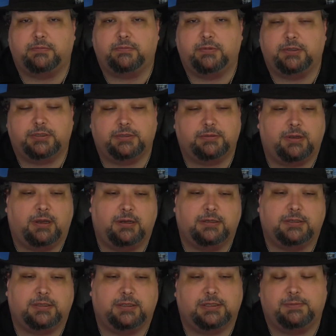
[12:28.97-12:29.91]
which
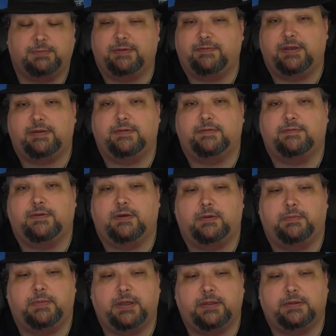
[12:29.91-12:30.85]
honestly that's my favorite
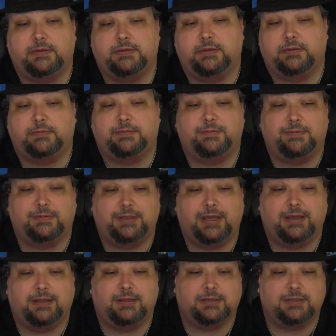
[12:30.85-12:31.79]
fall month. So
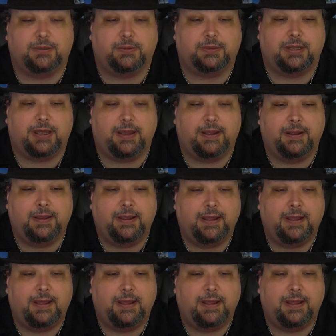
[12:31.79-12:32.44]
yay, let's go with that.